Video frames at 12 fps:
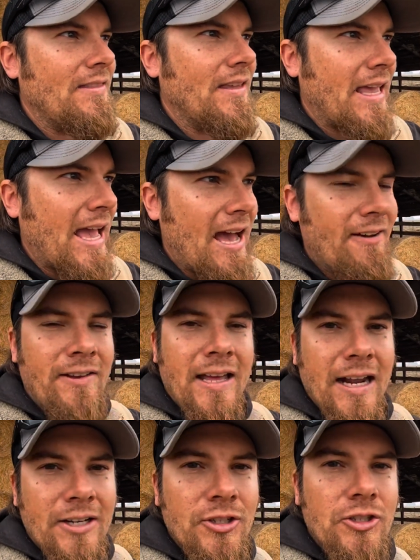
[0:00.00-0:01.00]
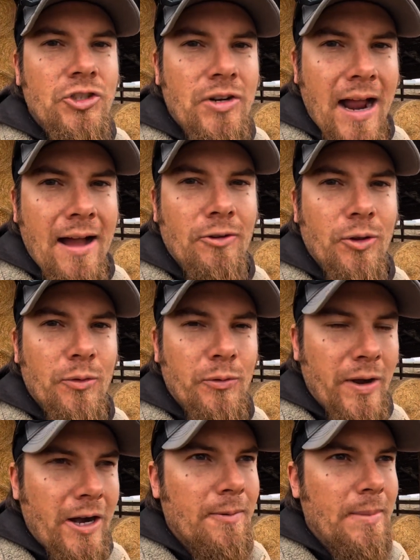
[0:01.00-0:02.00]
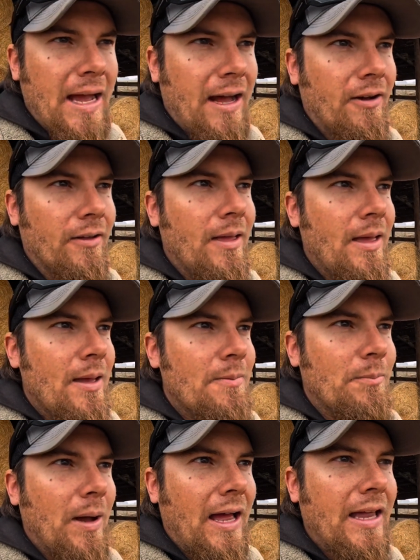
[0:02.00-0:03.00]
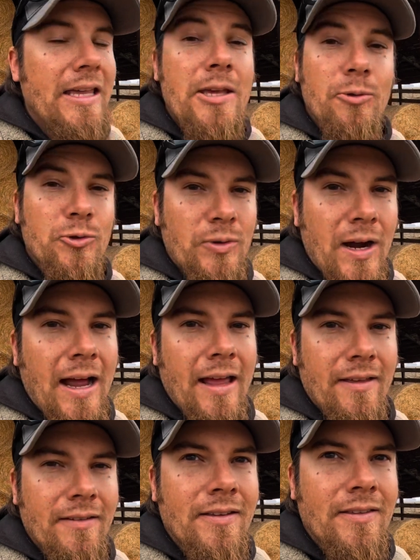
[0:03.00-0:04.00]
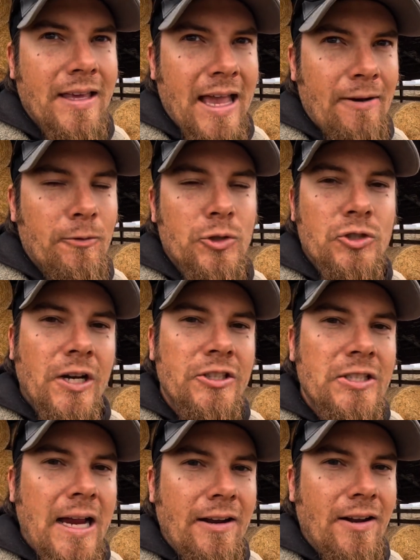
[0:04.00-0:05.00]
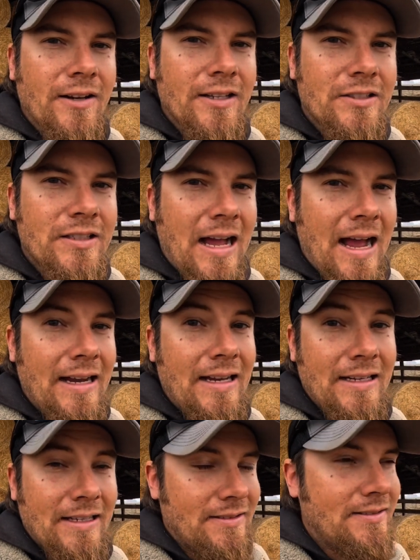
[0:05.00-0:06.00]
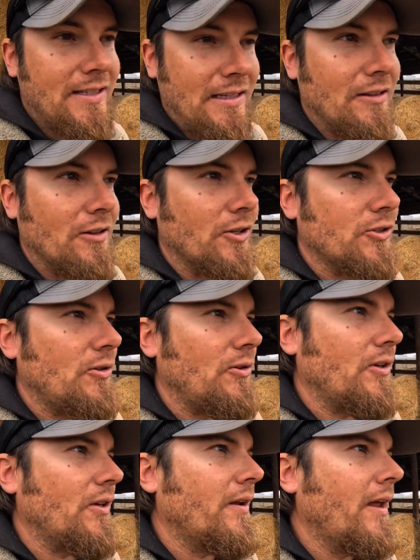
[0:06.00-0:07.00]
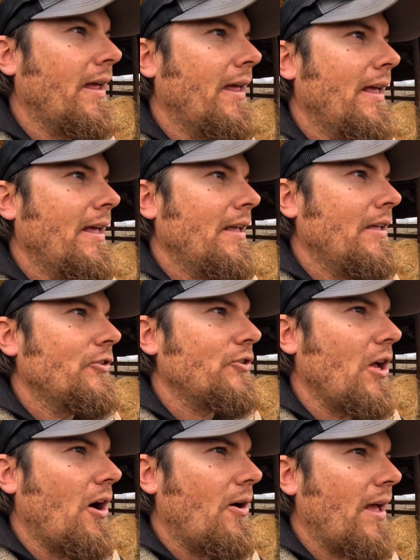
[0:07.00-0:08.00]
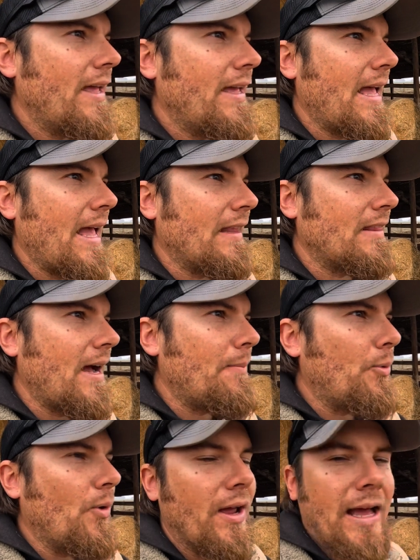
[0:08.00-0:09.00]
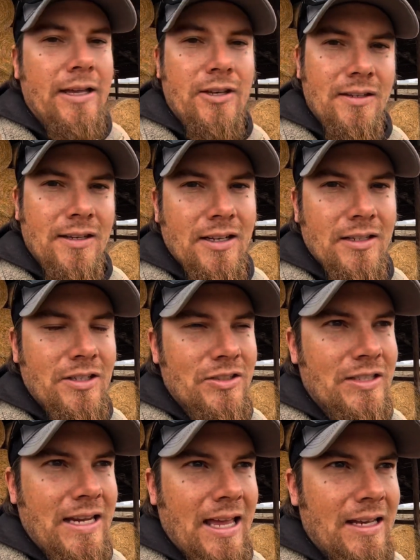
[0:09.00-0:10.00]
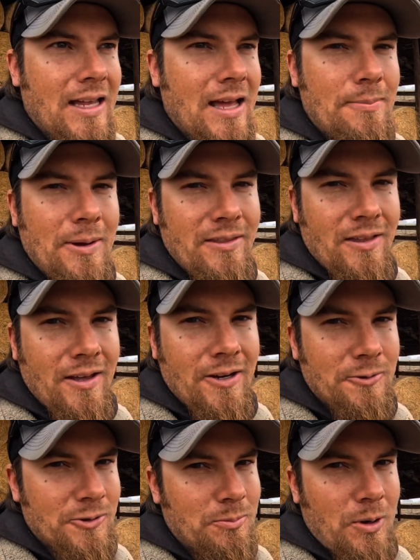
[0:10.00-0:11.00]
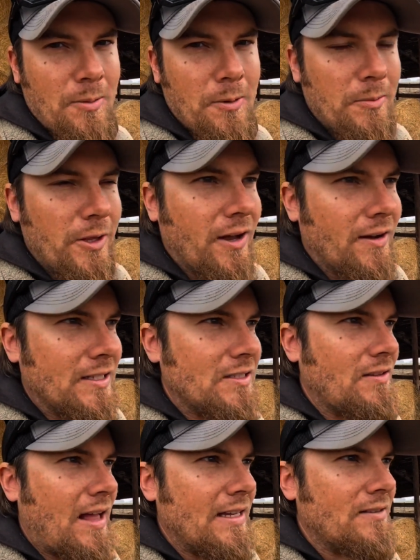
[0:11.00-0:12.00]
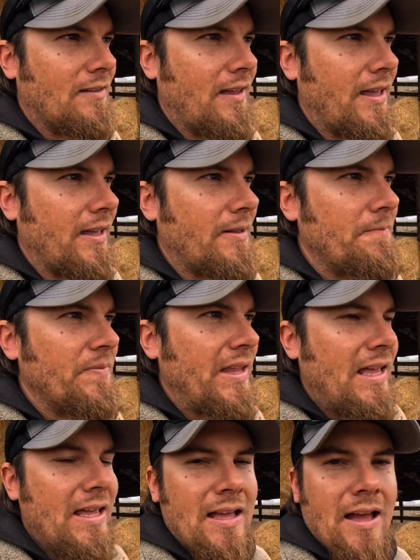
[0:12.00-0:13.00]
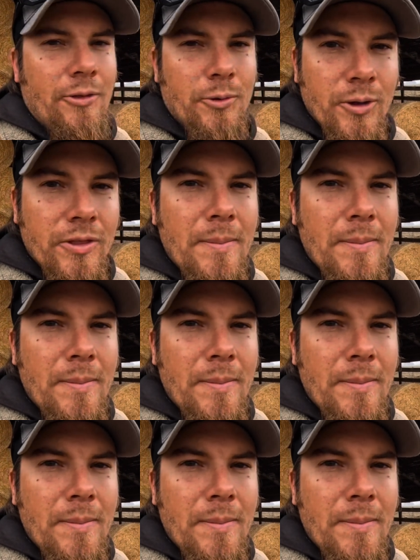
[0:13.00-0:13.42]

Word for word: the calf had actually traveled a fair amount, but he was right. The calf was stretched out on its side and it didn't look too good. So at that point, I couldn't get it to stand up. I thought it was probably on its last leg. I threw it in